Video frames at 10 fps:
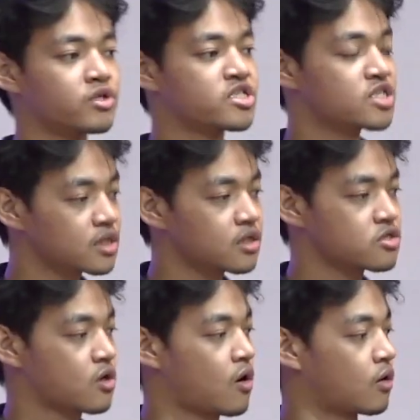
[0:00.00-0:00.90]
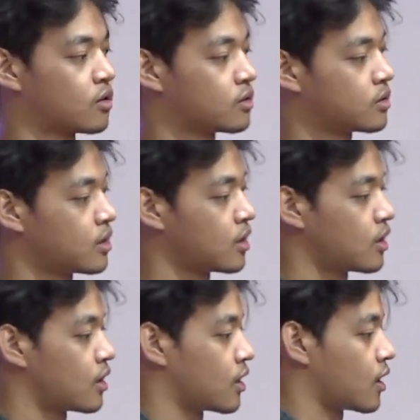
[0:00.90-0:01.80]
sing the song.
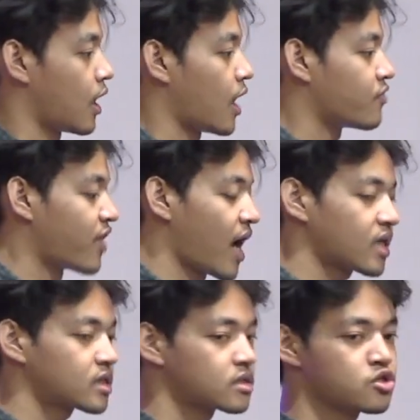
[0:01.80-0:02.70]
And that